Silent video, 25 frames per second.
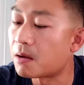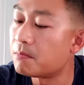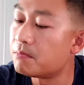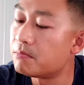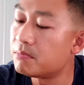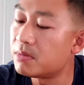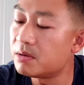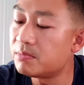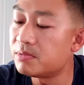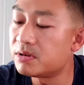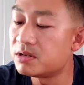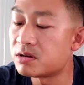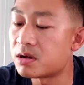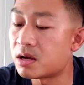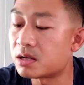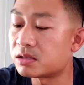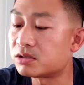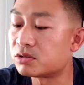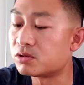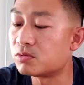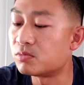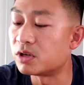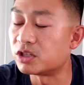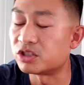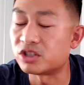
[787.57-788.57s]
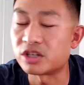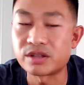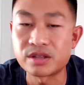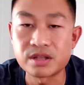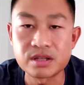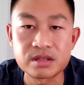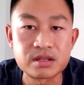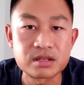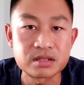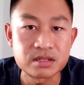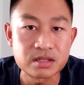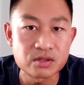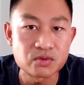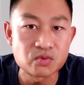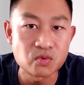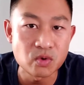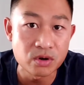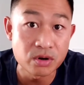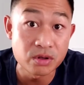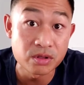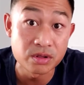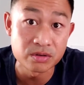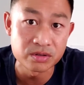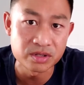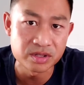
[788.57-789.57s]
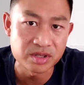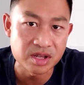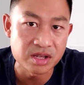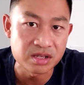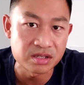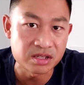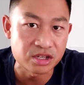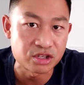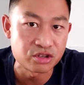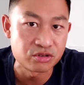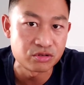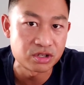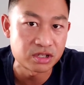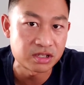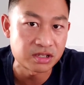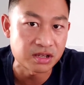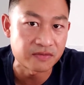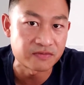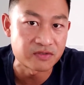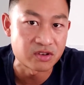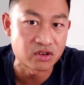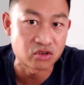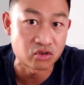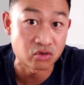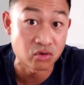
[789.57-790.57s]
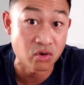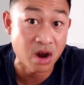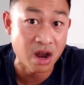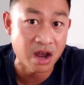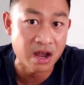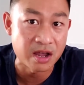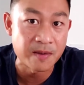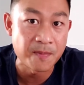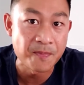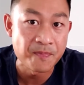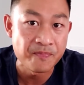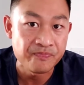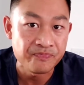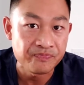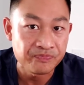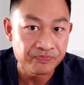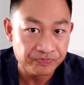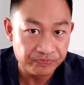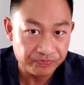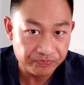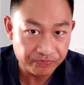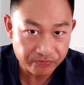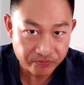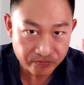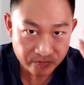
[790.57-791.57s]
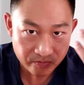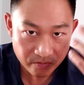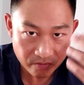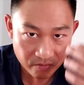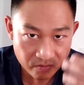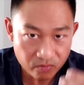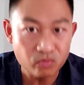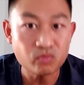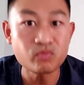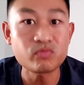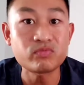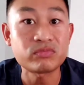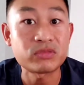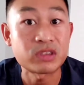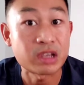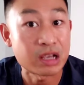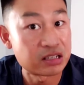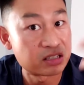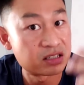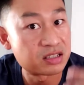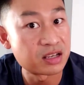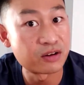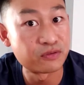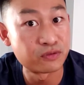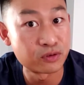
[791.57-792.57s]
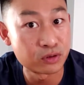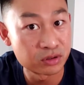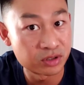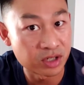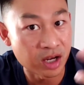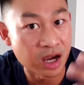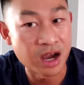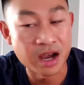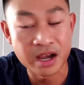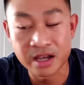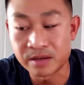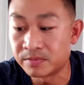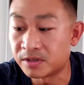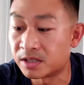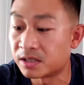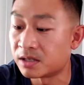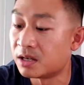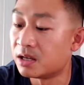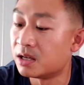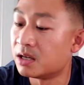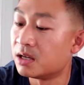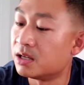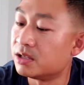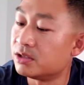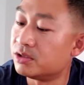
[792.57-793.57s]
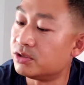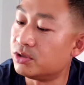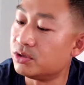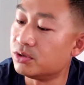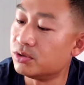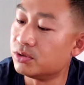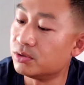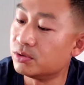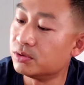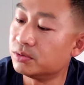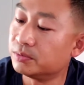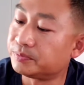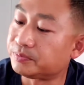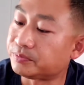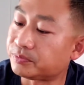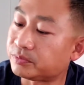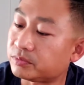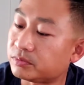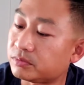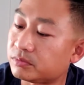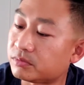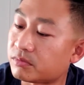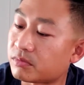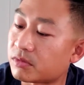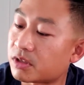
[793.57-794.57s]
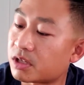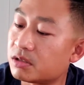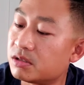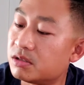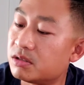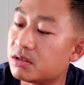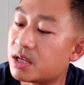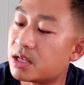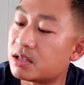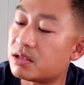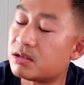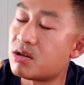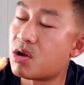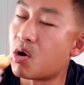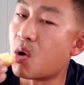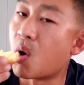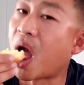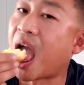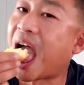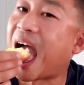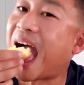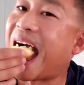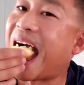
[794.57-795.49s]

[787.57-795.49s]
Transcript: Maybe not so much. I think this is one of those things that you just have to try several times to get to know.